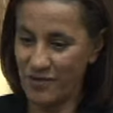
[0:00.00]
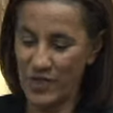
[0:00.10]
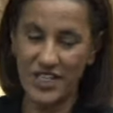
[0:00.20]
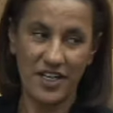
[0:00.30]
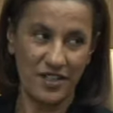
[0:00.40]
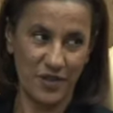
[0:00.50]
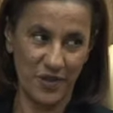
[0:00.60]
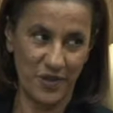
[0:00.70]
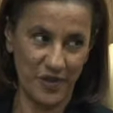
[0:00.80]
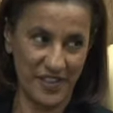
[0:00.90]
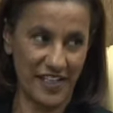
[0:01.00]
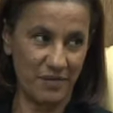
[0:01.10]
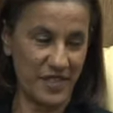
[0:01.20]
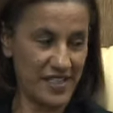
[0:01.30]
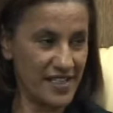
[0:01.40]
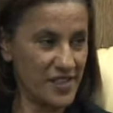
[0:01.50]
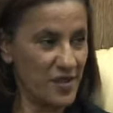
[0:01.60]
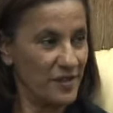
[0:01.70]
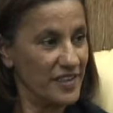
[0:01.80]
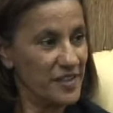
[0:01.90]
we turned it into a wholesale business.
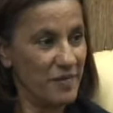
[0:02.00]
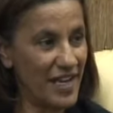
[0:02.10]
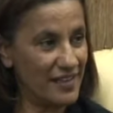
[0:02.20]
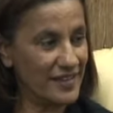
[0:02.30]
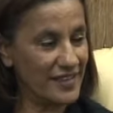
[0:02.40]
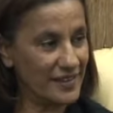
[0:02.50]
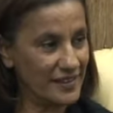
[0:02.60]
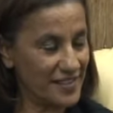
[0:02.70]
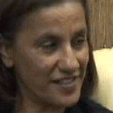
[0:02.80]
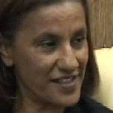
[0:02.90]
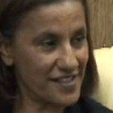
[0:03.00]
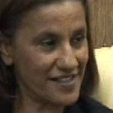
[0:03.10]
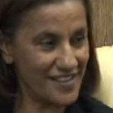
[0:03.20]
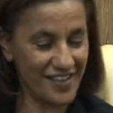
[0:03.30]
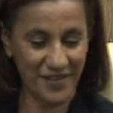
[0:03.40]
So little by little, it just